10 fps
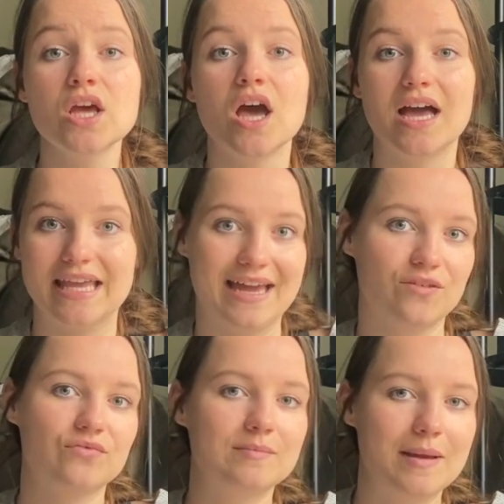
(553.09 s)

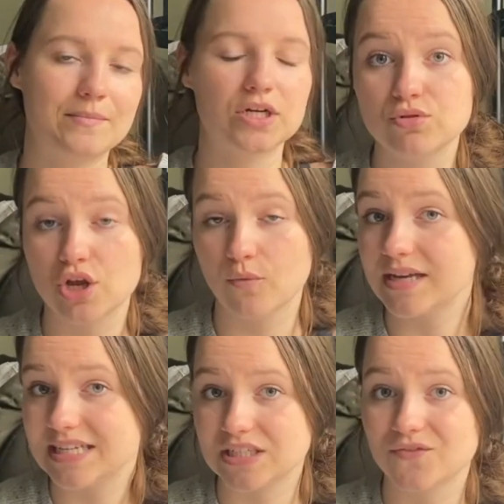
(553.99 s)
Again, remember, no
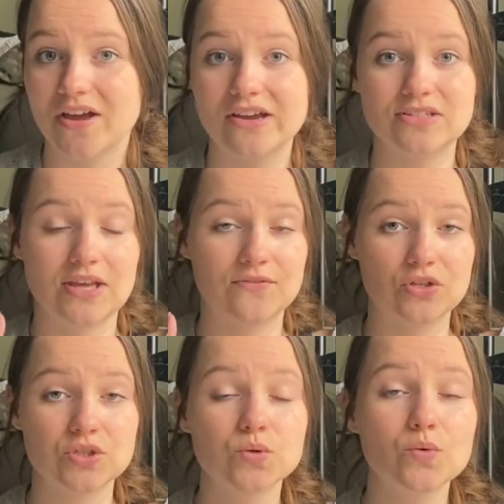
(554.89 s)
identifiers of
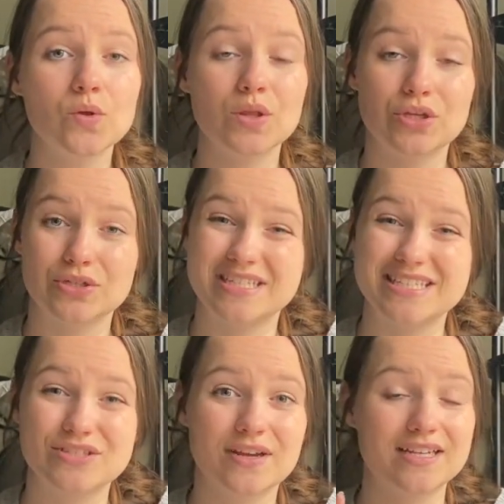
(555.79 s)
your school, your
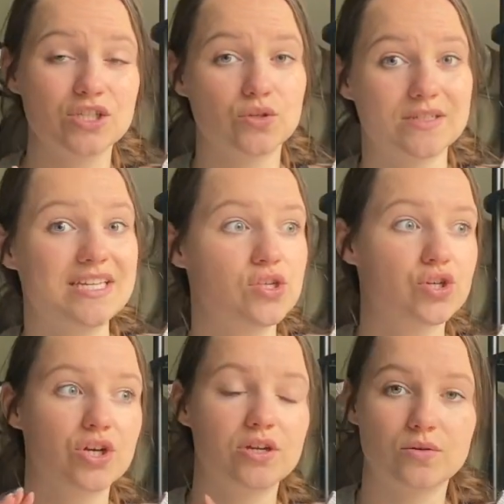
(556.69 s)
district, your
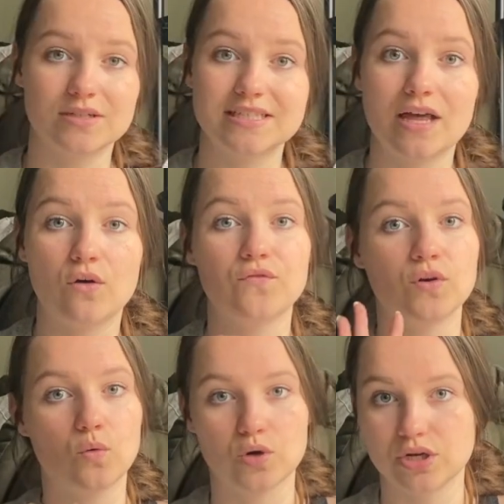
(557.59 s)
teacher, yourself,
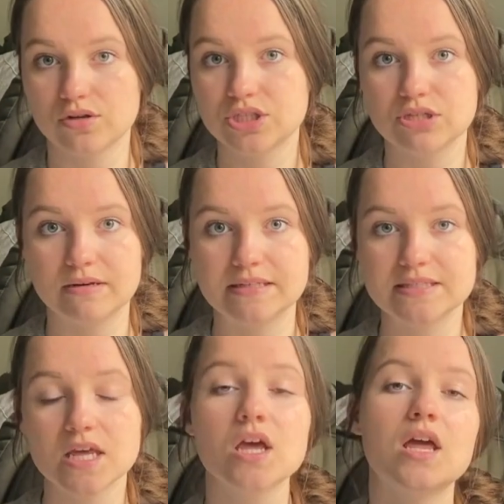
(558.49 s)
or your students.